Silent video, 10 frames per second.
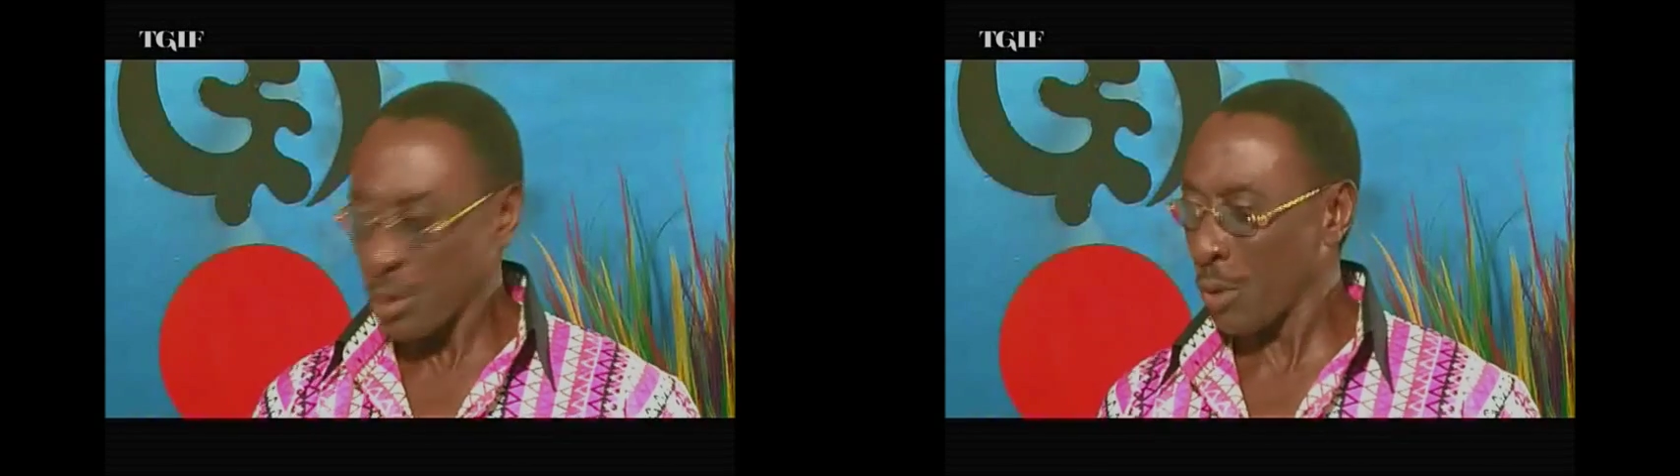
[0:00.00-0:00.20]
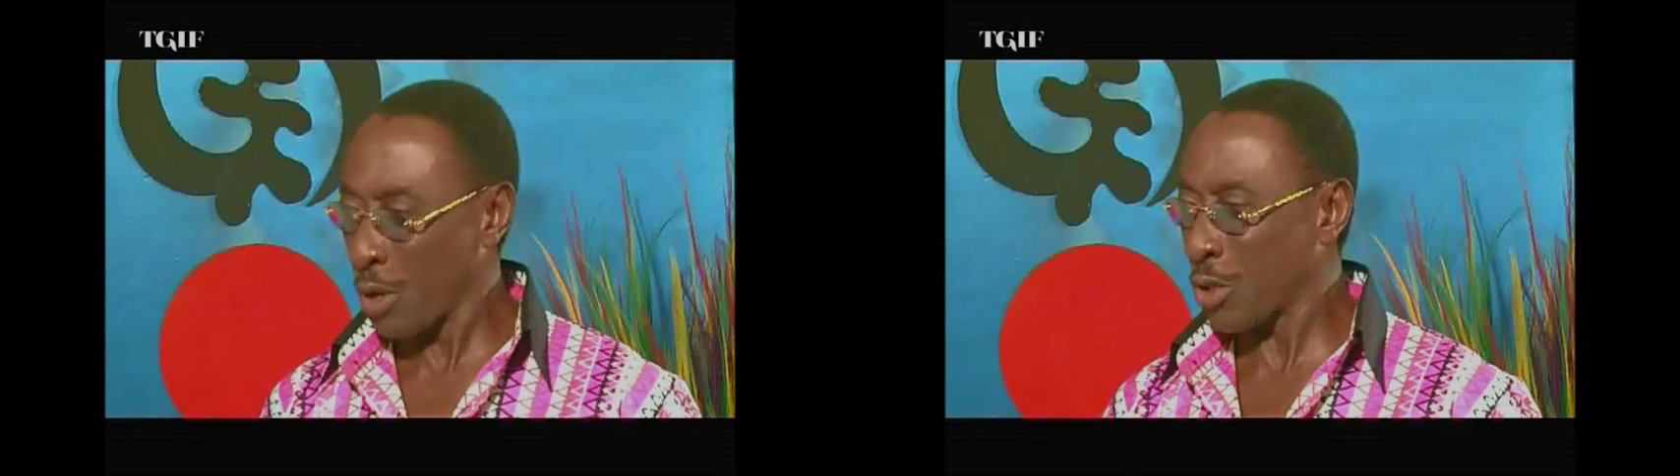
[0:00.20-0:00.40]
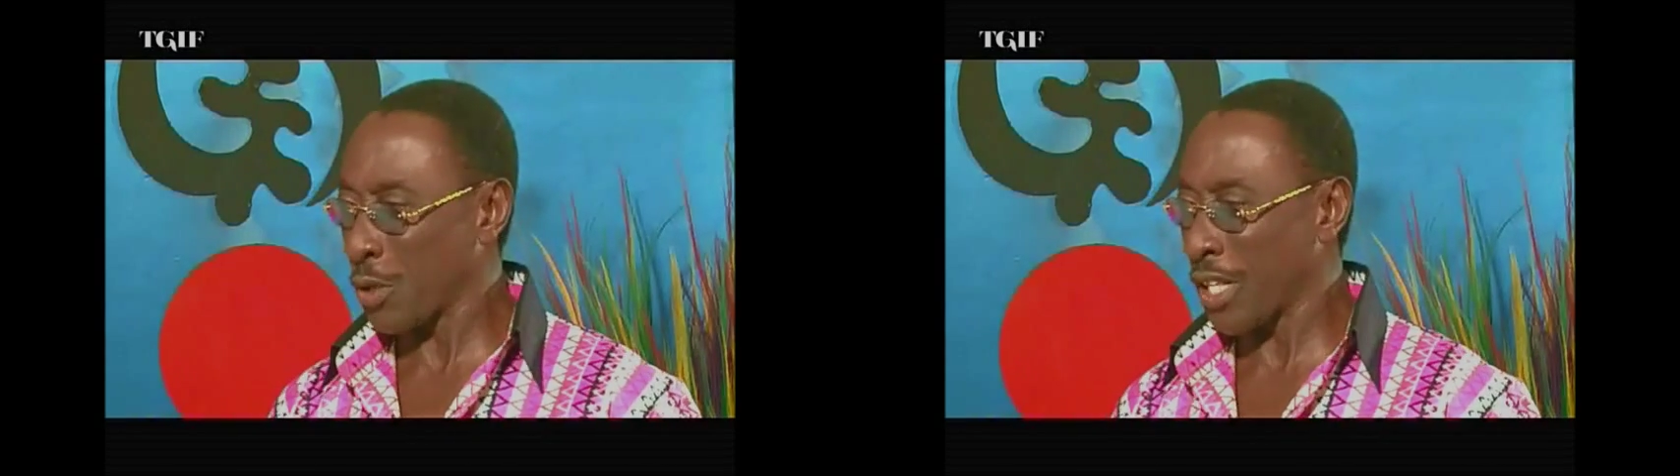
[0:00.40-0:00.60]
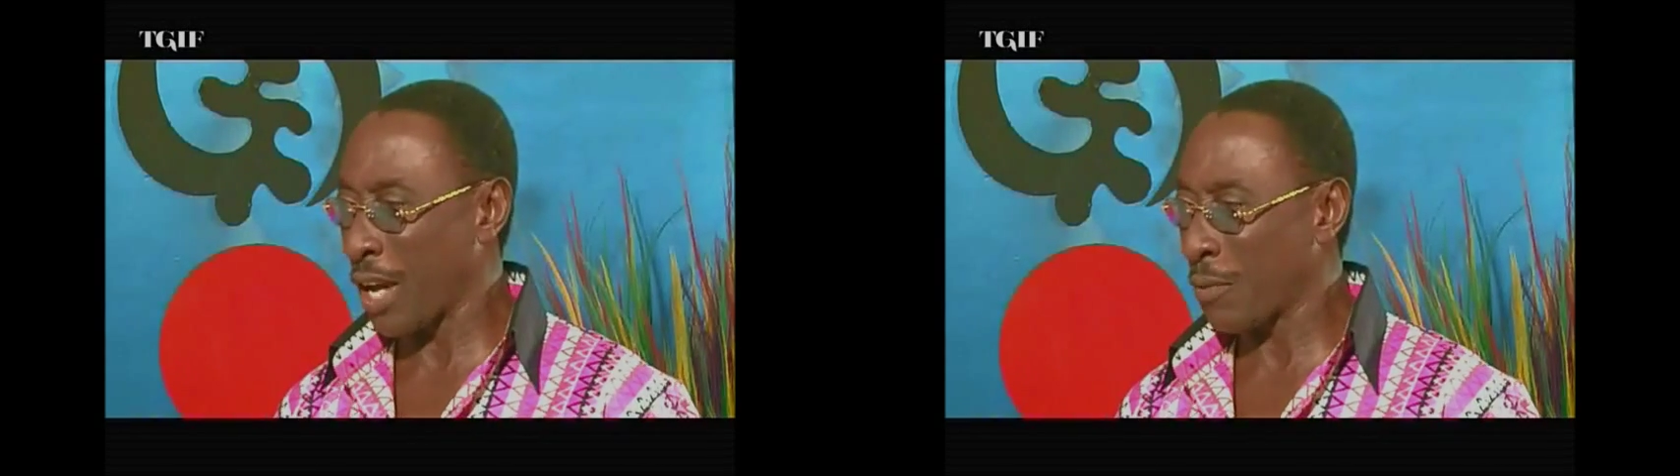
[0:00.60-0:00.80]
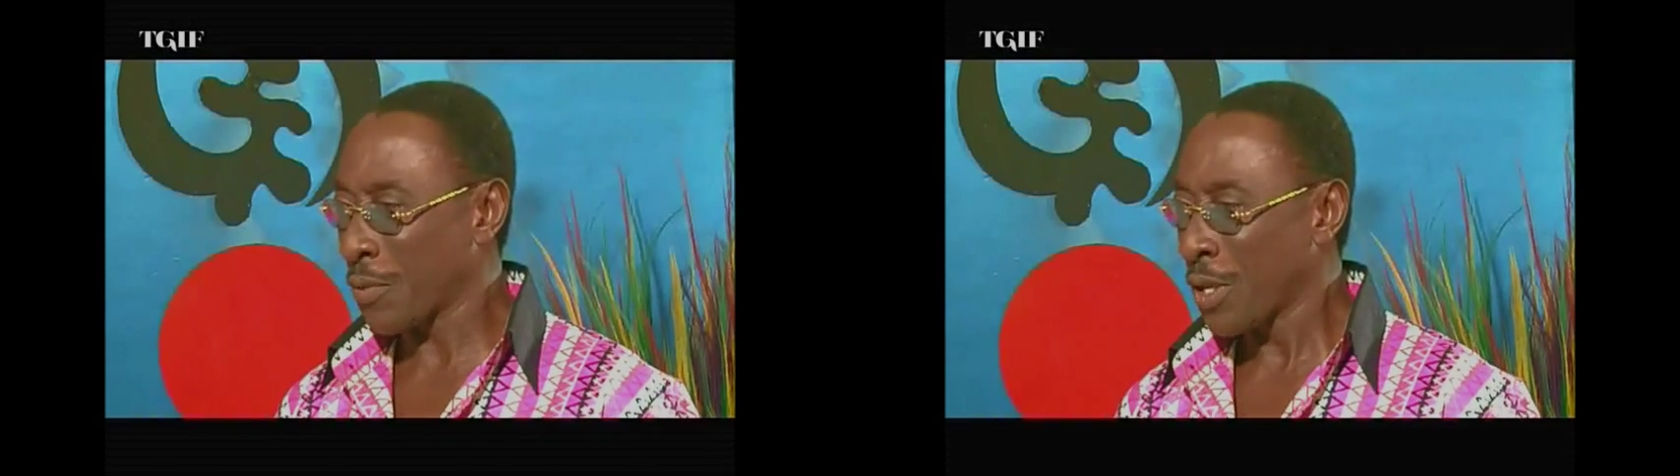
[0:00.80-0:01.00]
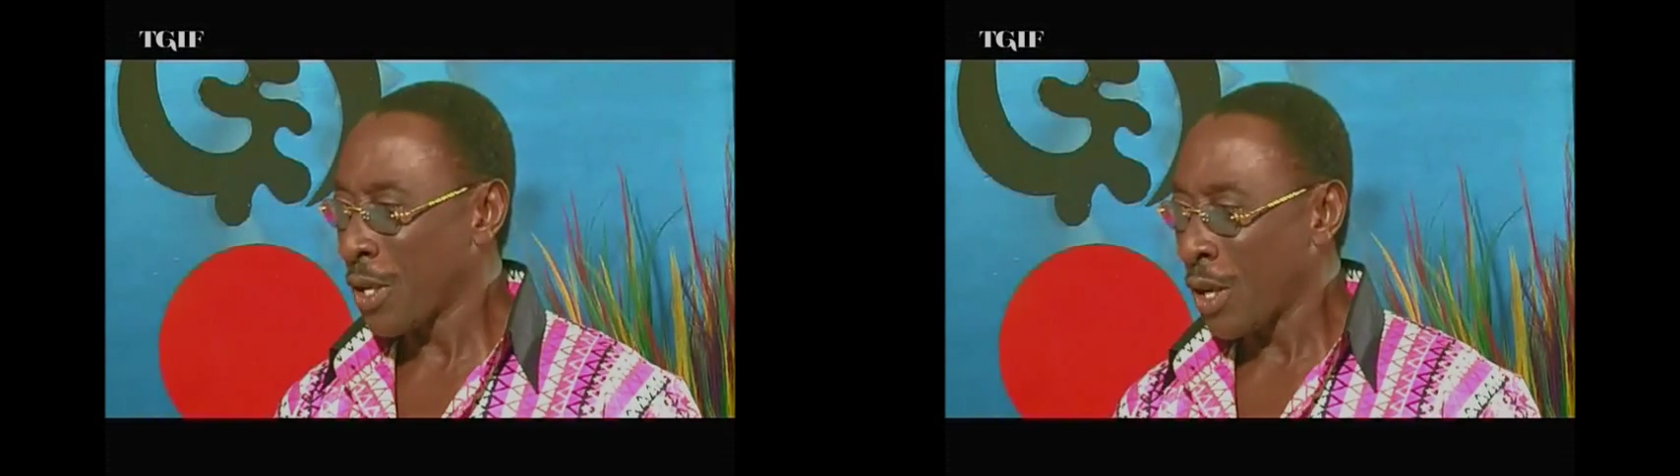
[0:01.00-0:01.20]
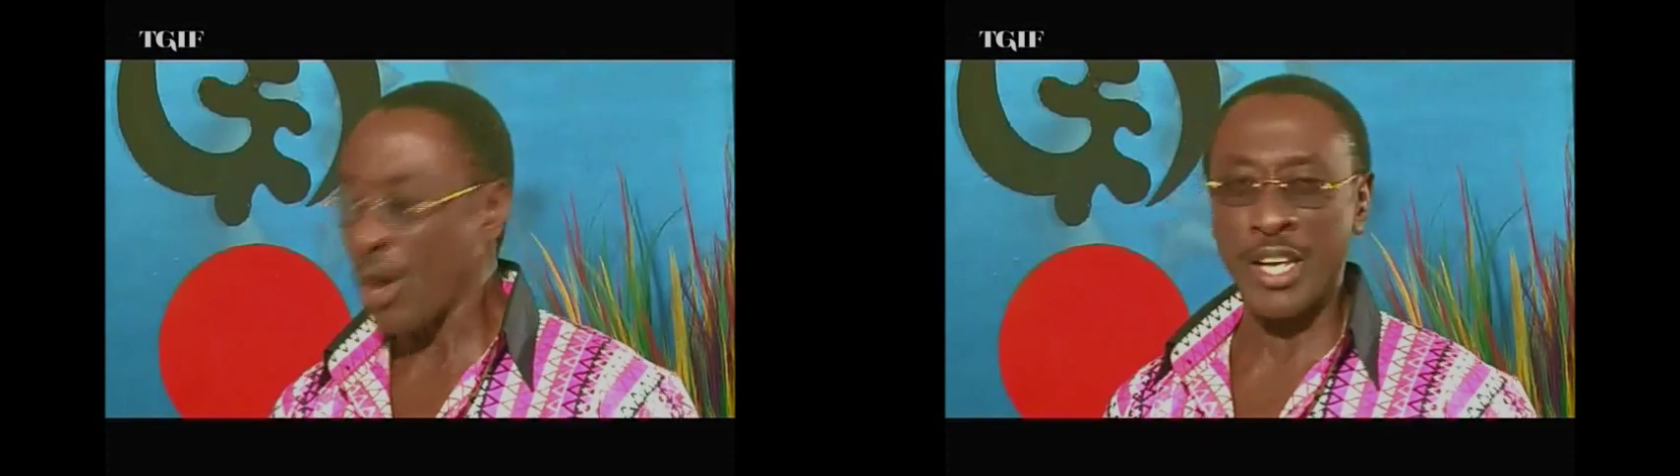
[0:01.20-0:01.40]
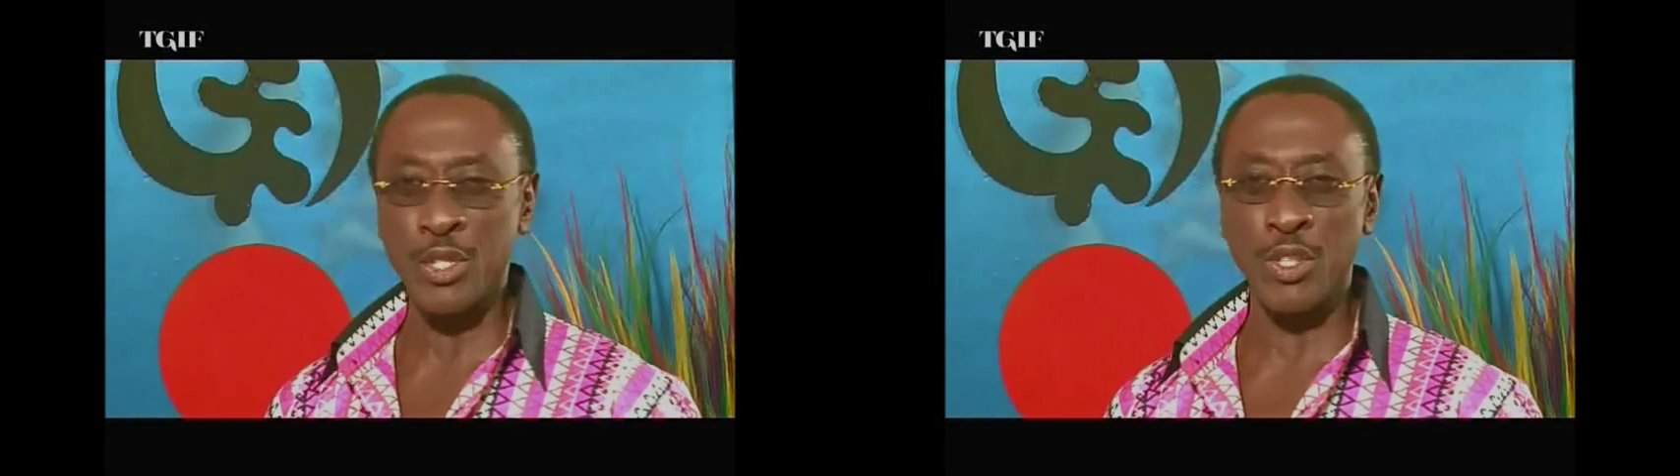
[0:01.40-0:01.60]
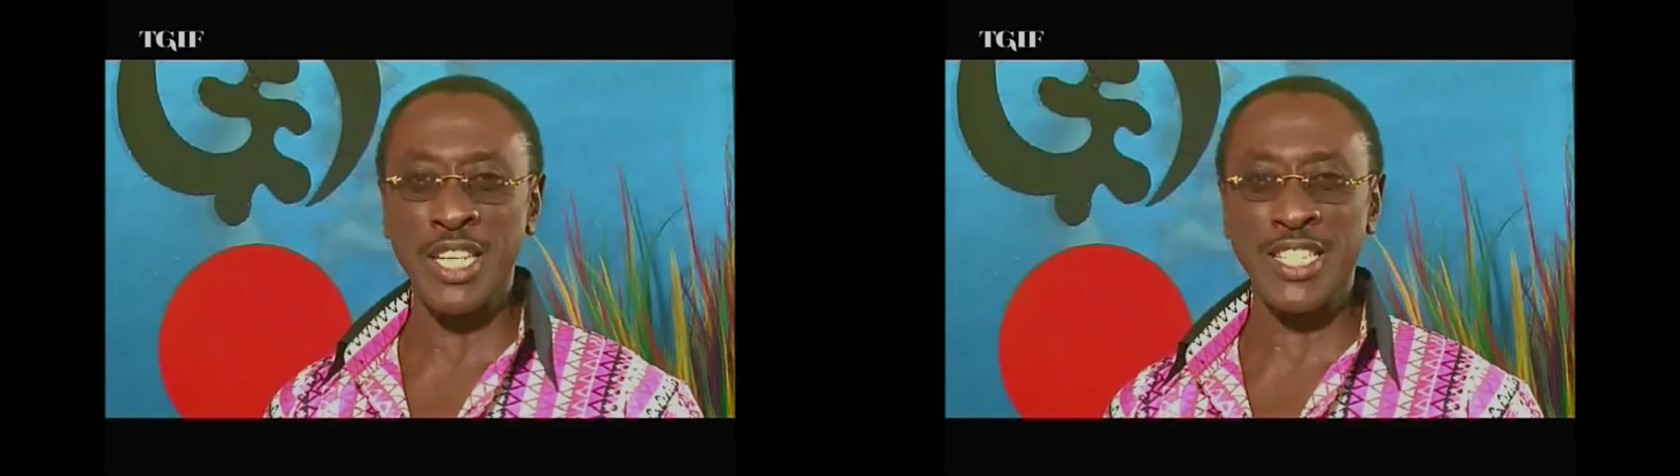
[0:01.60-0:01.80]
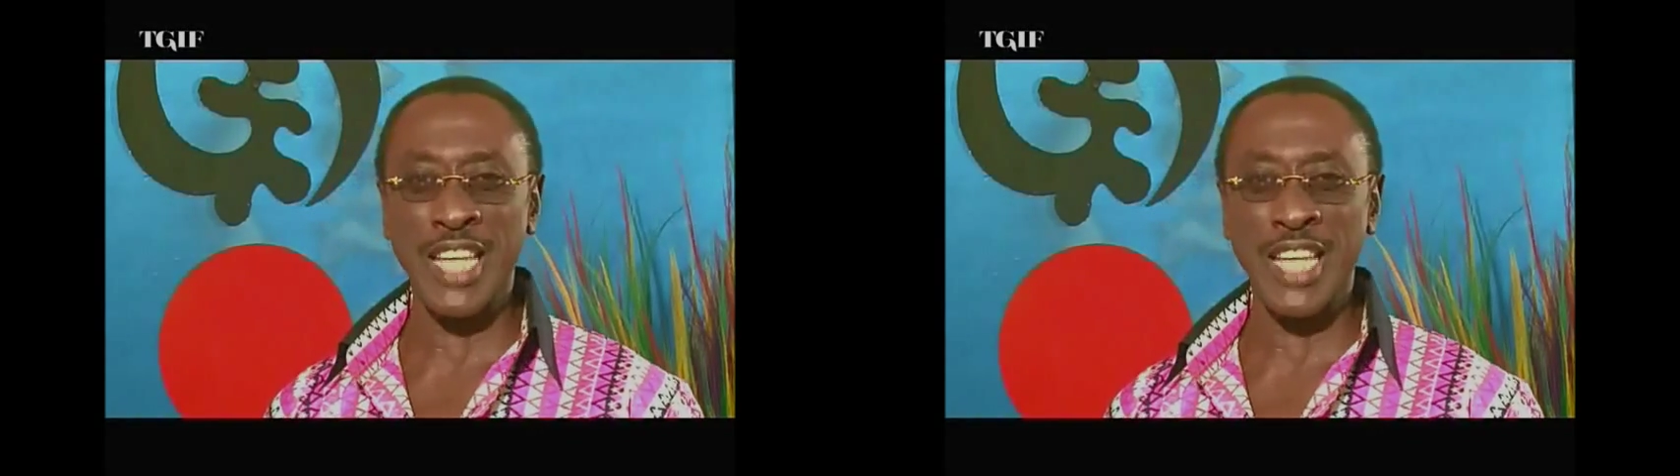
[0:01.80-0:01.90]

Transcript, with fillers: So we're going to do it now? Sure. Okay, so